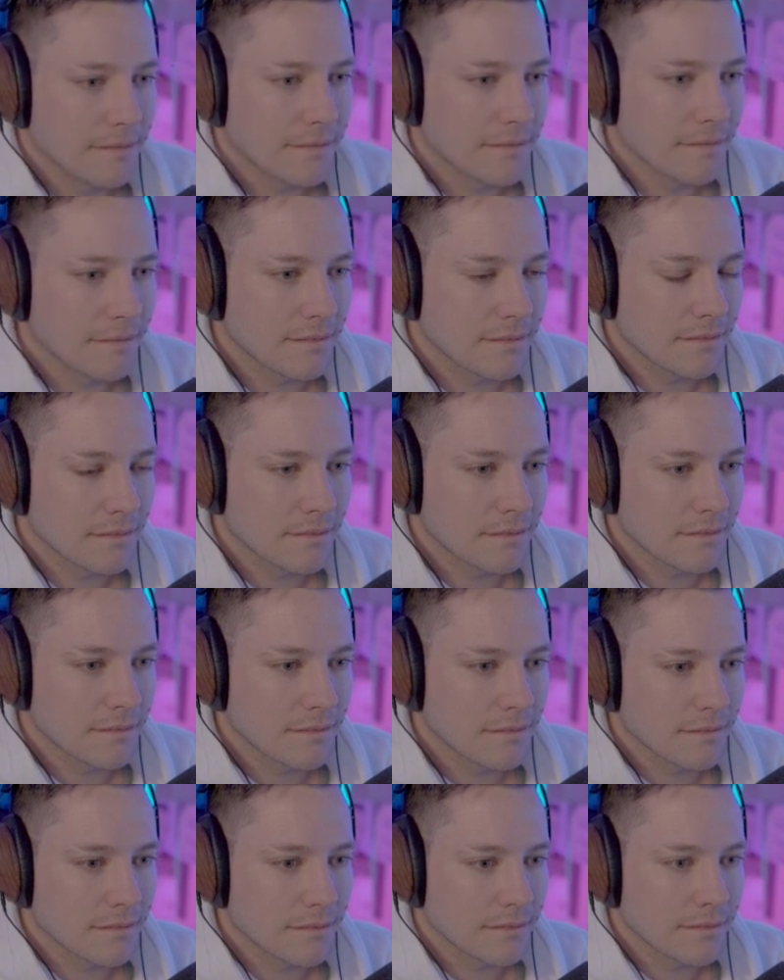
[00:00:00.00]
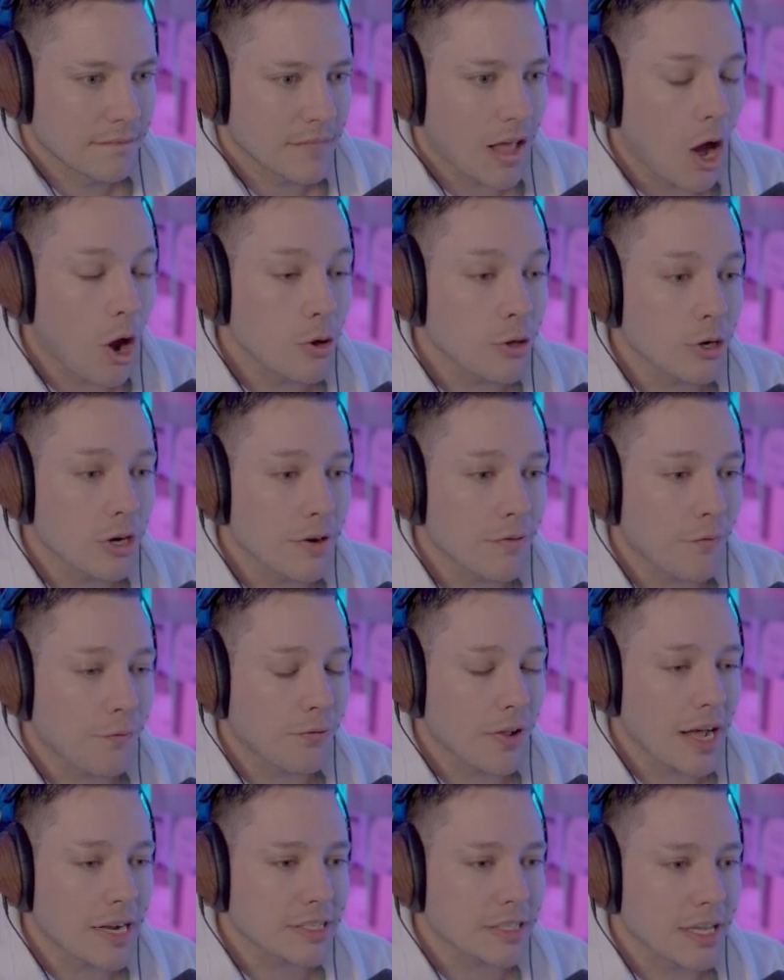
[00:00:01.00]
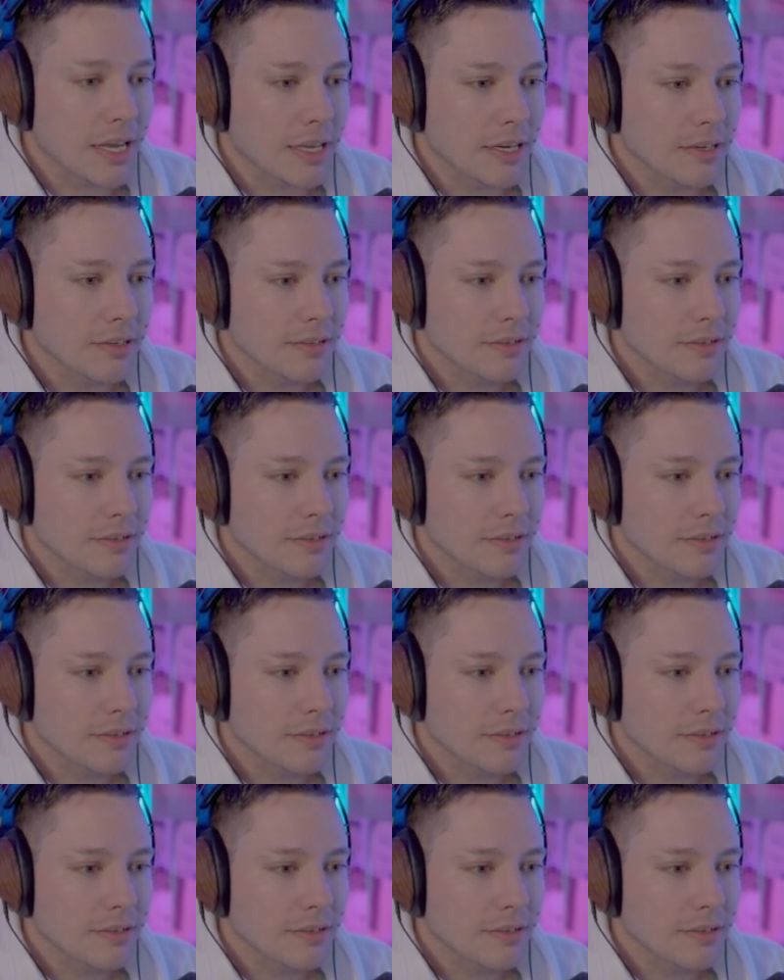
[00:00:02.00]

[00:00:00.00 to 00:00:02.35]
have to hit my buttons because I. Can't oh, you don't have a flashlight.